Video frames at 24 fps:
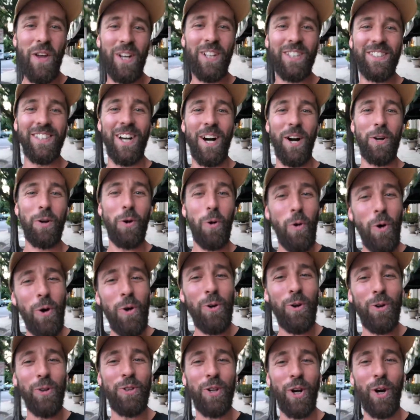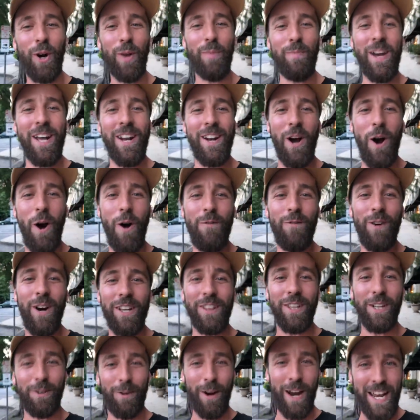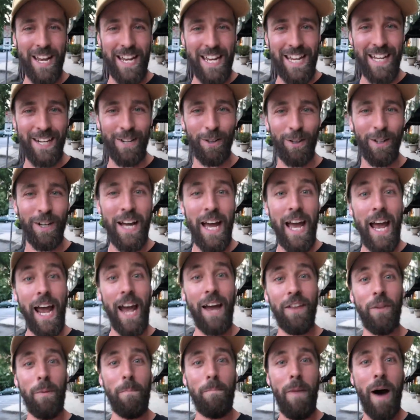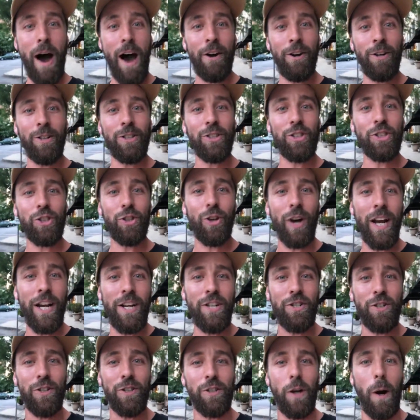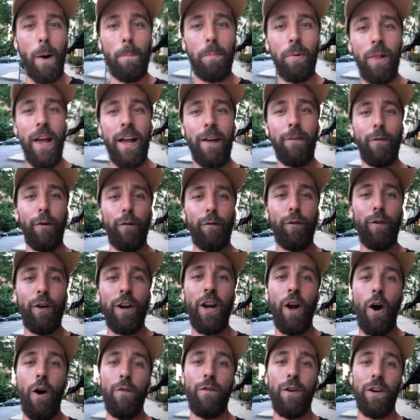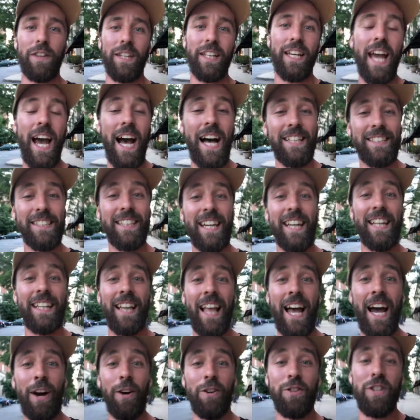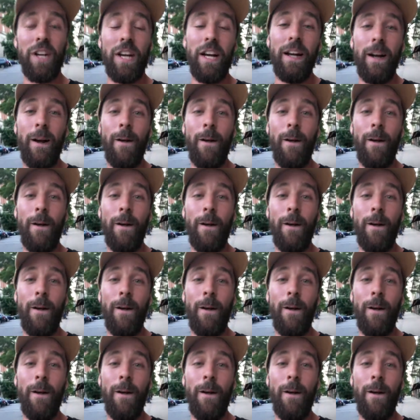There's a cornhole tournament over at the Grey Eagle, and the Modern Strangers are playing for free over at the Cascade Lounge.